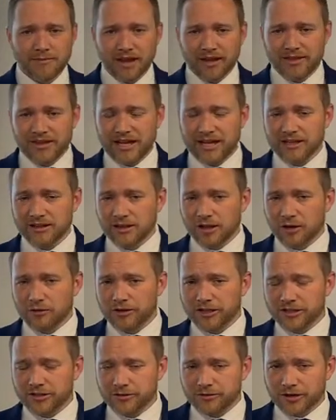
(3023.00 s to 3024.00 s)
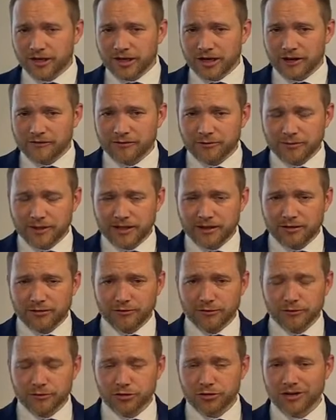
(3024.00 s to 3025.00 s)
They loan it to our government
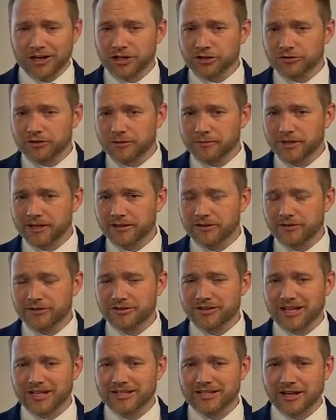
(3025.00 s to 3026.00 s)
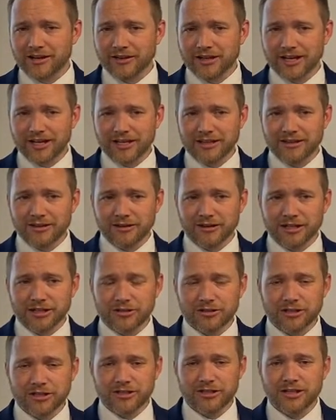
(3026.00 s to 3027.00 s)
through Treasury bills. That's how they get their
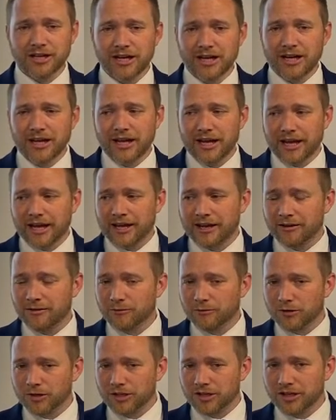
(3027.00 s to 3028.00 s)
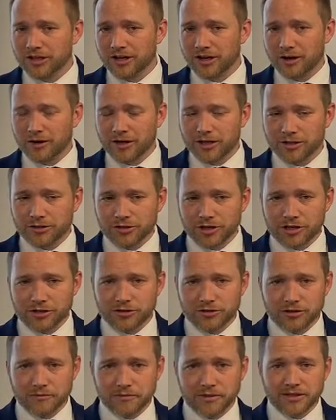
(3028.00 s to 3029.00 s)
interest. And wouldn't you know it,
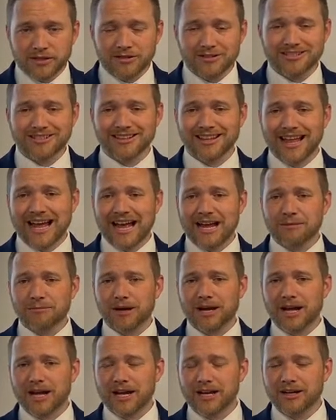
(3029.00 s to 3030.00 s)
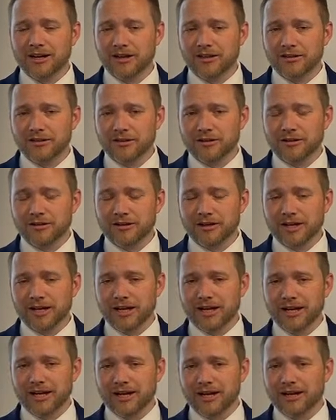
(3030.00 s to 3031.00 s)
Treasury bills lag behind other
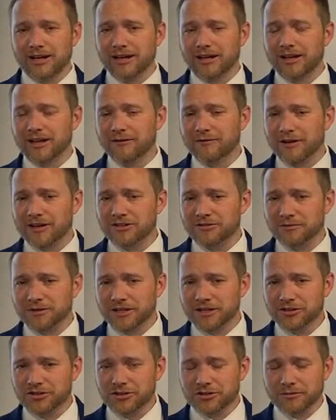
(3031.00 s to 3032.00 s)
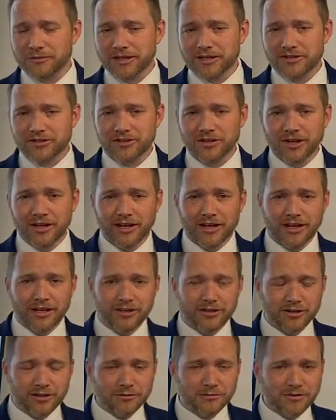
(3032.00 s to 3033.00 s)
investment instruments in
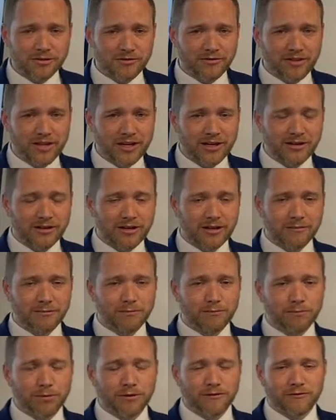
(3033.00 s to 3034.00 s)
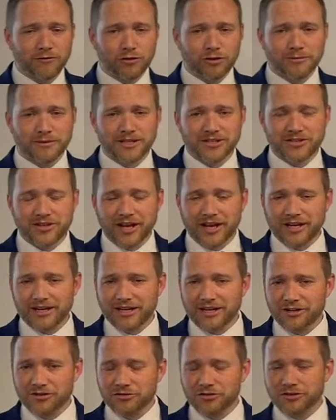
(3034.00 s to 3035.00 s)
terms of their performance and
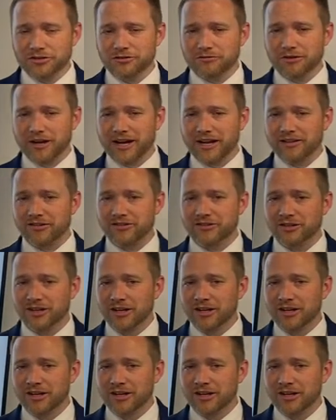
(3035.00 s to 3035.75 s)
interest rates.